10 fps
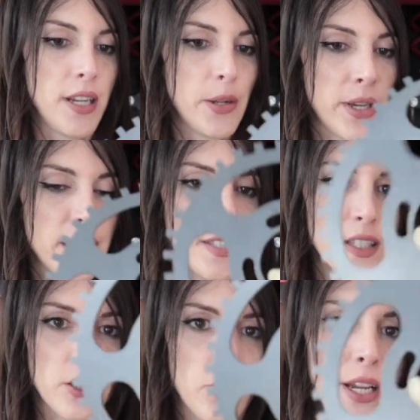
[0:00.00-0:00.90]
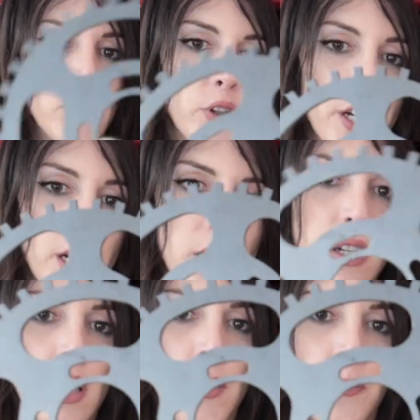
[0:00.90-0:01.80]
Anyway, this is a crank trigger.
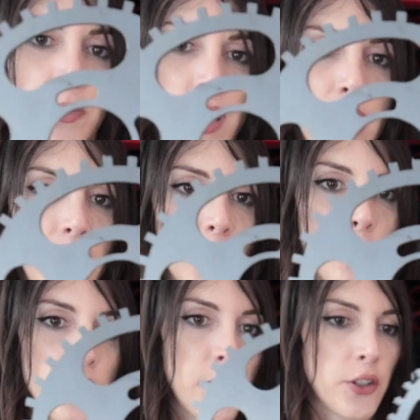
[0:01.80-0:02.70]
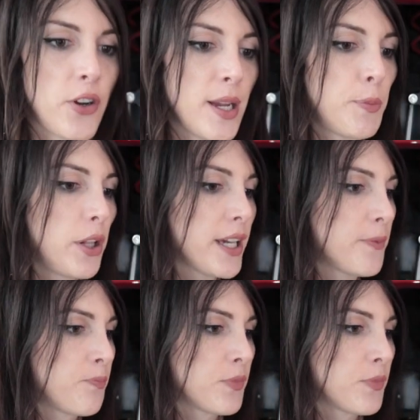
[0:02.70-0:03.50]
It goes on the crank pulley.